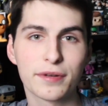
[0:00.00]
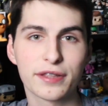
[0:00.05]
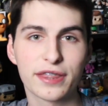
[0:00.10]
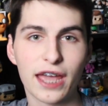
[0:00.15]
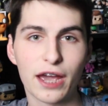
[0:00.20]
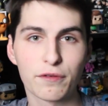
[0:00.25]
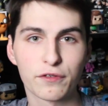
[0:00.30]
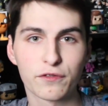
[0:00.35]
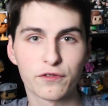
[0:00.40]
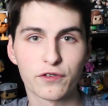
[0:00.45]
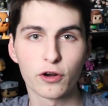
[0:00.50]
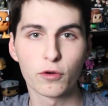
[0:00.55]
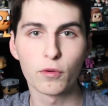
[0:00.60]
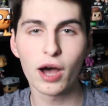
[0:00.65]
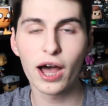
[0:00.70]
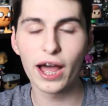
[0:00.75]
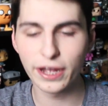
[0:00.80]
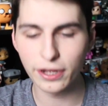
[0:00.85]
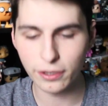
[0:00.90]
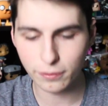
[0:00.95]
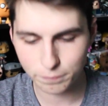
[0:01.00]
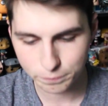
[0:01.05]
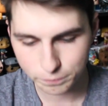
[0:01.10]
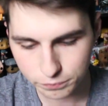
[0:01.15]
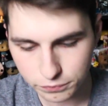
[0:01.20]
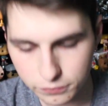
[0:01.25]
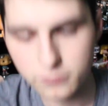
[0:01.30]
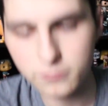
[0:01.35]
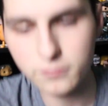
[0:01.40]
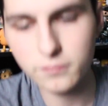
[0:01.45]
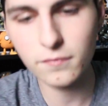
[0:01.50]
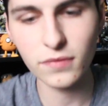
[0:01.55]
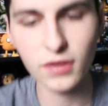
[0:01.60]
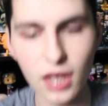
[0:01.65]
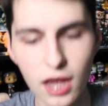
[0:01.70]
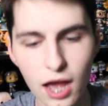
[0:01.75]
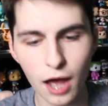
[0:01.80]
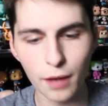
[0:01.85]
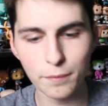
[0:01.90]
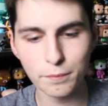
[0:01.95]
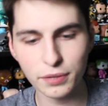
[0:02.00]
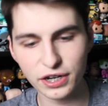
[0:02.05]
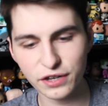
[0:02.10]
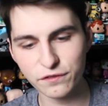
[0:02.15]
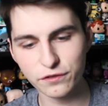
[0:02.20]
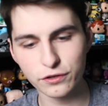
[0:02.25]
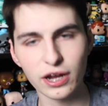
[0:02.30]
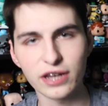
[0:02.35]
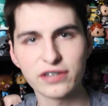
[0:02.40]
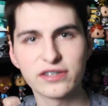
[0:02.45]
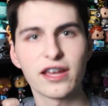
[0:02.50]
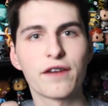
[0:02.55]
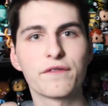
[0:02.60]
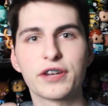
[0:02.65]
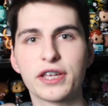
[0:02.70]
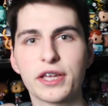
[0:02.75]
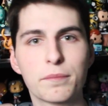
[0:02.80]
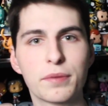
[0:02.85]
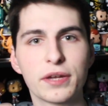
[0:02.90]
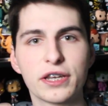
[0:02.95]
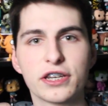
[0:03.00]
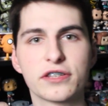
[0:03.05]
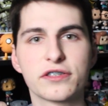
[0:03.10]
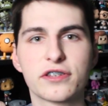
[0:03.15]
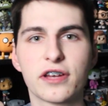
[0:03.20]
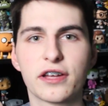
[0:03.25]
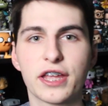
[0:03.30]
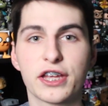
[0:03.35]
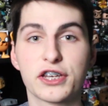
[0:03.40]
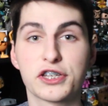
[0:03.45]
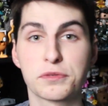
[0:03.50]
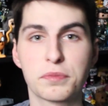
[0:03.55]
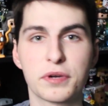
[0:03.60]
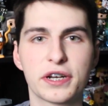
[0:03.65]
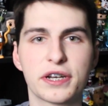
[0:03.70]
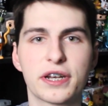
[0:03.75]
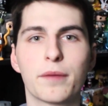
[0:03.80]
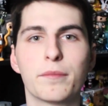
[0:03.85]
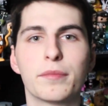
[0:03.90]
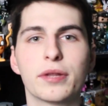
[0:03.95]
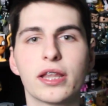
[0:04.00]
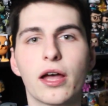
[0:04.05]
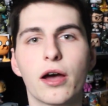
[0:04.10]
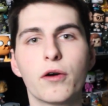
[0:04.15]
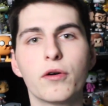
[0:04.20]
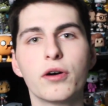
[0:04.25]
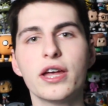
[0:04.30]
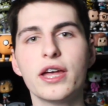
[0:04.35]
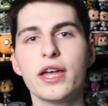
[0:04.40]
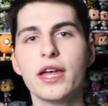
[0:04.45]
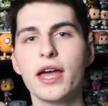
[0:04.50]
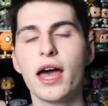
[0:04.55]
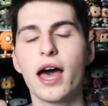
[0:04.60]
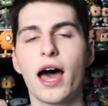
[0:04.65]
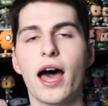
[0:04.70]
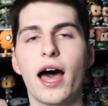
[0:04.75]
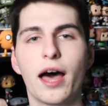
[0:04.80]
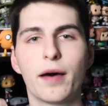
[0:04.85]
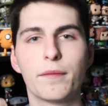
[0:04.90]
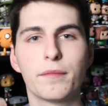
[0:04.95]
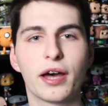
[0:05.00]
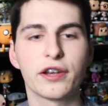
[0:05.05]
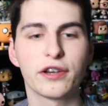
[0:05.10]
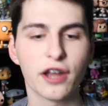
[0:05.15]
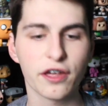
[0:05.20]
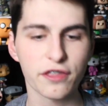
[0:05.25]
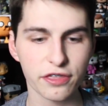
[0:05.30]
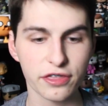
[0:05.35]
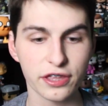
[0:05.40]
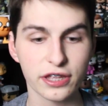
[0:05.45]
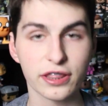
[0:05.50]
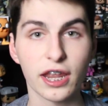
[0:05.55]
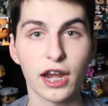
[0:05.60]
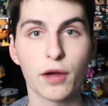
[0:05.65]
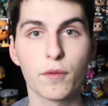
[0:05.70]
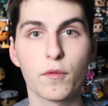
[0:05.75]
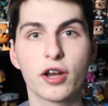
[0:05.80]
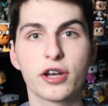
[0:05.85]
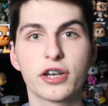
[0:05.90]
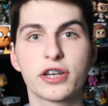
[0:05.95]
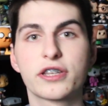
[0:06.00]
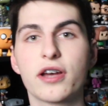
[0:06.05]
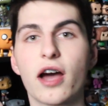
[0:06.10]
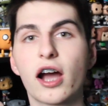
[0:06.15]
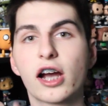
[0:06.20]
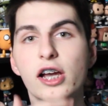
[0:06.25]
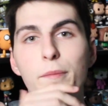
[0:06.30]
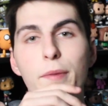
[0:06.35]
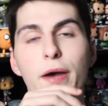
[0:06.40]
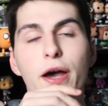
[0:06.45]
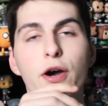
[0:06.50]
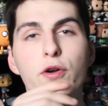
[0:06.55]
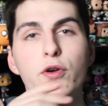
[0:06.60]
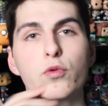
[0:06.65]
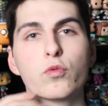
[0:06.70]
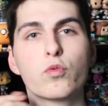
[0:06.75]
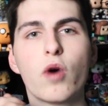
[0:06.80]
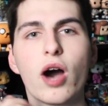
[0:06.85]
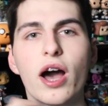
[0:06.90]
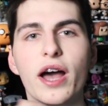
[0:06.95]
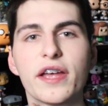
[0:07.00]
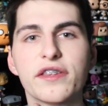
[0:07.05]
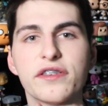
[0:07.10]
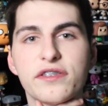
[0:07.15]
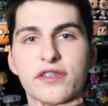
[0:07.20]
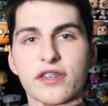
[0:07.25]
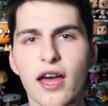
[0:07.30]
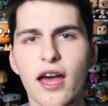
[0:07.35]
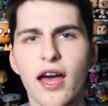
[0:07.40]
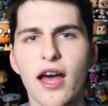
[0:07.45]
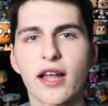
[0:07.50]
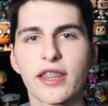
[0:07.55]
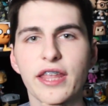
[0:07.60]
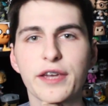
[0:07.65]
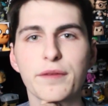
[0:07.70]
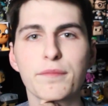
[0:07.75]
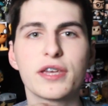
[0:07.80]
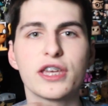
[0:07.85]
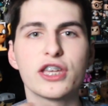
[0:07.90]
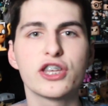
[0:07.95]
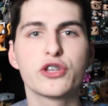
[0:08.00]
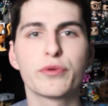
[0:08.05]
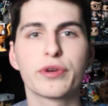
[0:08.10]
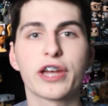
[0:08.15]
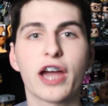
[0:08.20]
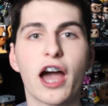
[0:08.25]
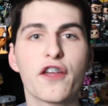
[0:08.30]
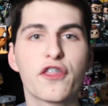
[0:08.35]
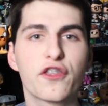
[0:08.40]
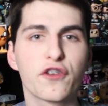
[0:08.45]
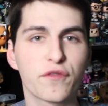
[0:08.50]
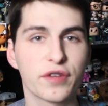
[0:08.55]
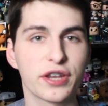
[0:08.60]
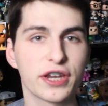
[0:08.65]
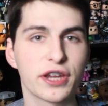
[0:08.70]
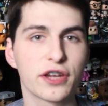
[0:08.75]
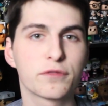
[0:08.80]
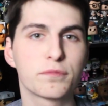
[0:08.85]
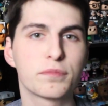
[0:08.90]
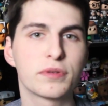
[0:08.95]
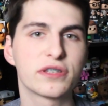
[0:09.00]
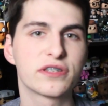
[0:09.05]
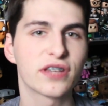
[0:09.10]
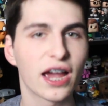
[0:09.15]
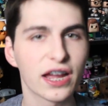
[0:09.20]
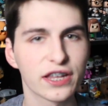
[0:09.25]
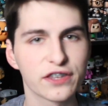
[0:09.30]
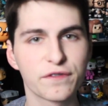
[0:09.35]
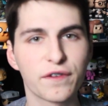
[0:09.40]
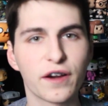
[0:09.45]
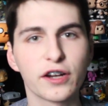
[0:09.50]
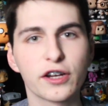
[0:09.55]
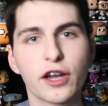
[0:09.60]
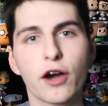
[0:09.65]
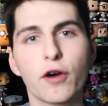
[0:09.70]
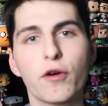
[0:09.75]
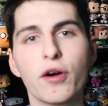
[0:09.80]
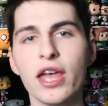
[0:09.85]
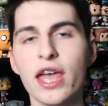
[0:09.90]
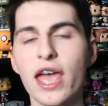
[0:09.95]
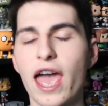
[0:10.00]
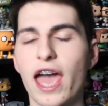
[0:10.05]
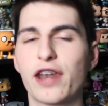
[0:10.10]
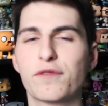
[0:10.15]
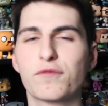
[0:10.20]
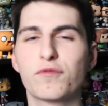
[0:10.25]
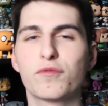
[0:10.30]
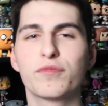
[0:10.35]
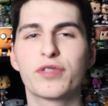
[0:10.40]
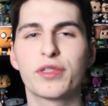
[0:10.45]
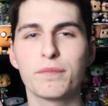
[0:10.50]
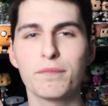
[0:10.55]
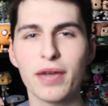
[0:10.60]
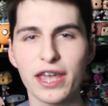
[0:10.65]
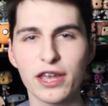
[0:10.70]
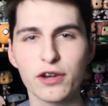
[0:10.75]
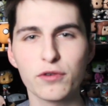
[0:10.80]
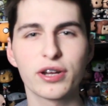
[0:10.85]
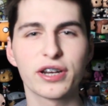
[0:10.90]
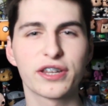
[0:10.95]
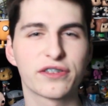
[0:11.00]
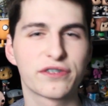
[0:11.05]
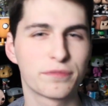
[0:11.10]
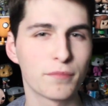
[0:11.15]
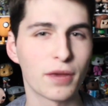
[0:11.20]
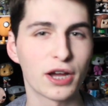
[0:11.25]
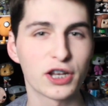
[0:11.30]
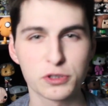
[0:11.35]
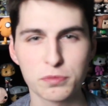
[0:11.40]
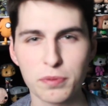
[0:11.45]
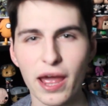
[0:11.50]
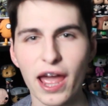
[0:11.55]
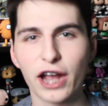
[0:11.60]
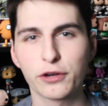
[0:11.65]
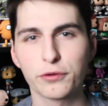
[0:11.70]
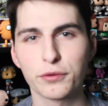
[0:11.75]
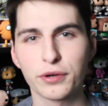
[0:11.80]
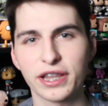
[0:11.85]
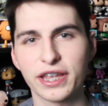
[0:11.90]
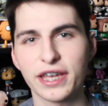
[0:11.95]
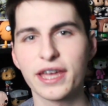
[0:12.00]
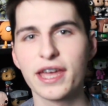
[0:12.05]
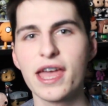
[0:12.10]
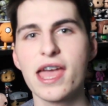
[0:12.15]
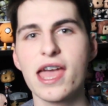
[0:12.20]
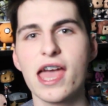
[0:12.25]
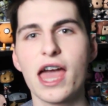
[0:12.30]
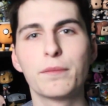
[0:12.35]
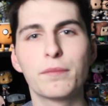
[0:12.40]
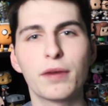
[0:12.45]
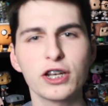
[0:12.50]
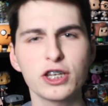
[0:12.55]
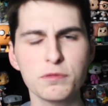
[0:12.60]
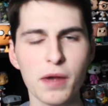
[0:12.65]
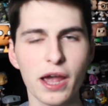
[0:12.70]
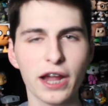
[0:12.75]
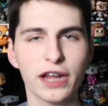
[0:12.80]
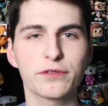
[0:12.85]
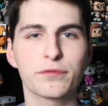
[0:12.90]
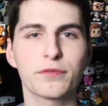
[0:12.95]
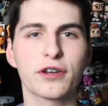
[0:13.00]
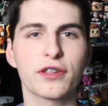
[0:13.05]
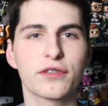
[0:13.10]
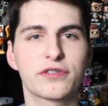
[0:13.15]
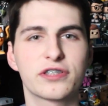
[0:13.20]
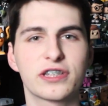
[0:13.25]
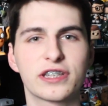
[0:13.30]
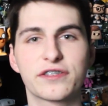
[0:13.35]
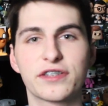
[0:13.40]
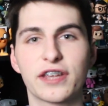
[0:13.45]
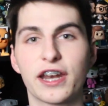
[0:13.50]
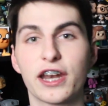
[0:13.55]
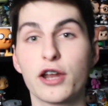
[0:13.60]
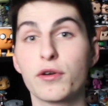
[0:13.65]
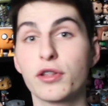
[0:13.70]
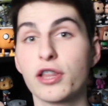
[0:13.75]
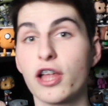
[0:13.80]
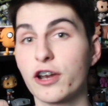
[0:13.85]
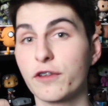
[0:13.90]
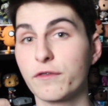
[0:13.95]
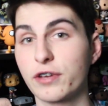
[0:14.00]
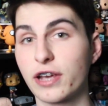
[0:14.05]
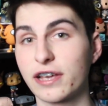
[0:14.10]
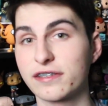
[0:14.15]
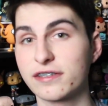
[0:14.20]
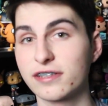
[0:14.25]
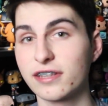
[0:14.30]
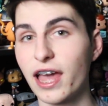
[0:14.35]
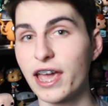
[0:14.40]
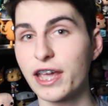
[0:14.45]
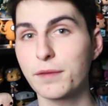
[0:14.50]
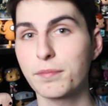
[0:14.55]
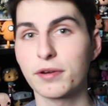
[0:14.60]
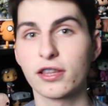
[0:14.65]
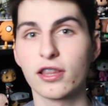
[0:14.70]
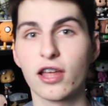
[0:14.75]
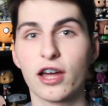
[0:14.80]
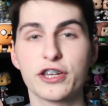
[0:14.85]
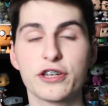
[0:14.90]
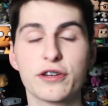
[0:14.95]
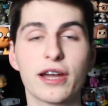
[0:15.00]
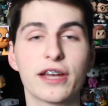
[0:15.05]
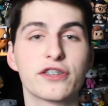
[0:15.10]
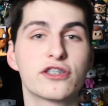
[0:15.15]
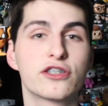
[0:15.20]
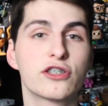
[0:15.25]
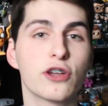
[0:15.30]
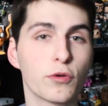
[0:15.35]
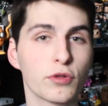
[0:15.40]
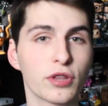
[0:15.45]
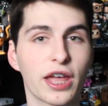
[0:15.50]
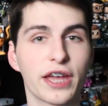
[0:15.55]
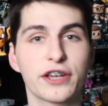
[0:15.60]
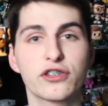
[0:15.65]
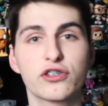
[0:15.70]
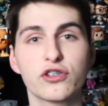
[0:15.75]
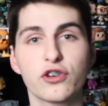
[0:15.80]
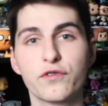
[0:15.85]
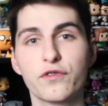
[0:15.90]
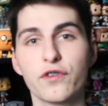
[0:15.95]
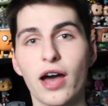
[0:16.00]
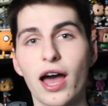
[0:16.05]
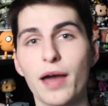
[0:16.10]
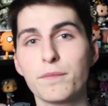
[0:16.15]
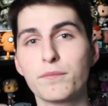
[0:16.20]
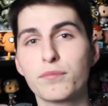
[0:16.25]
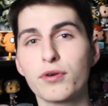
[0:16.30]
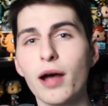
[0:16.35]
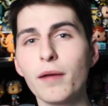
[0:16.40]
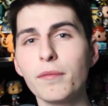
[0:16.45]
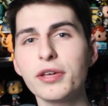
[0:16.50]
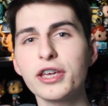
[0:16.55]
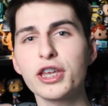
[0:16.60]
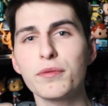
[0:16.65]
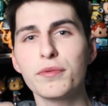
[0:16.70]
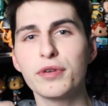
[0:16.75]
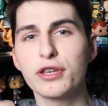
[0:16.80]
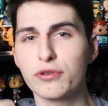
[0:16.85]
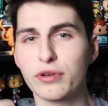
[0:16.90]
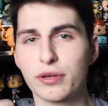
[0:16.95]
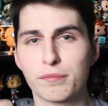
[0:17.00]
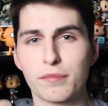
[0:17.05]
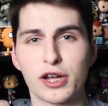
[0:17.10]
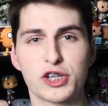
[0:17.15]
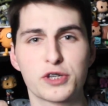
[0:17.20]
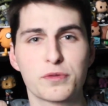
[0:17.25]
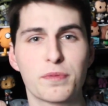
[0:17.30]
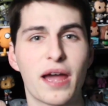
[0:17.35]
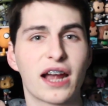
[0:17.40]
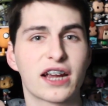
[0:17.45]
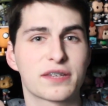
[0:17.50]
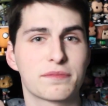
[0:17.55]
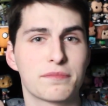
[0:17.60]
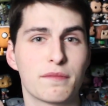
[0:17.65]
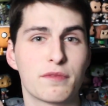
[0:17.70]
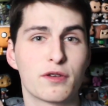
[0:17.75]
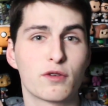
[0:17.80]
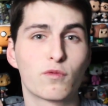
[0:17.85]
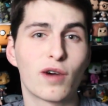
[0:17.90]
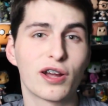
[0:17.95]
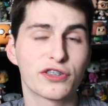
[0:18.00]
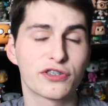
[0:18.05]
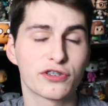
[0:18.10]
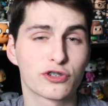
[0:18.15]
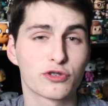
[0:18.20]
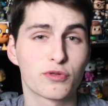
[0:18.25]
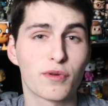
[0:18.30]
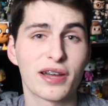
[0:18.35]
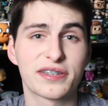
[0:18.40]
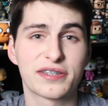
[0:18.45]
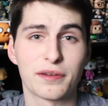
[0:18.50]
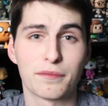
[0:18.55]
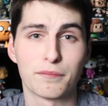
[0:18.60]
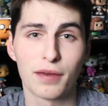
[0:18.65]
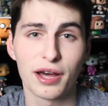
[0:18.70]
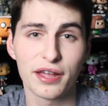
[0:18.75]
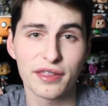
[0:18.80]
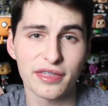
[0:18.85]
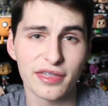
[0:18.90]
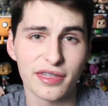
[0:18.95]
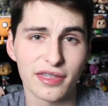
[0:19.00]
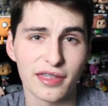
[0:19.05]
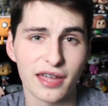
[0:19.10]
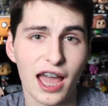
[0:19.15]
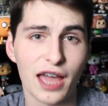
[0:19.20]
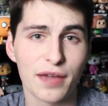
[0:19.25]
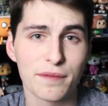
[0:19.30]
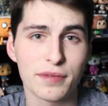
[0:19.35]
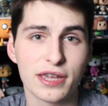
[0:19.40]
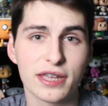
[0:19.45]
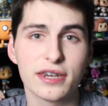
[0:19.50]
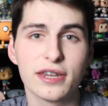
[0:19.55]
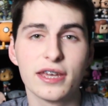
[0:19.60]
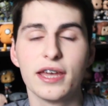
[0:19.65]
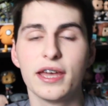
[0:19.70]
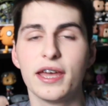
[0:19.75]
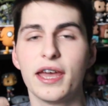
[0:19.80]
about that one for a while. But if you guys have any opinions on that, just put it down below. Another thing that I wanted to talk about was like me doing other videos besides Funko, and the main one is Munch Pack, really. And Munch Pack is one of those things that I know a lot of you guys like, but a lot of you guys don't like. So if I'm probably going to be doing Munch Packs maybe once or twice a month. I mean,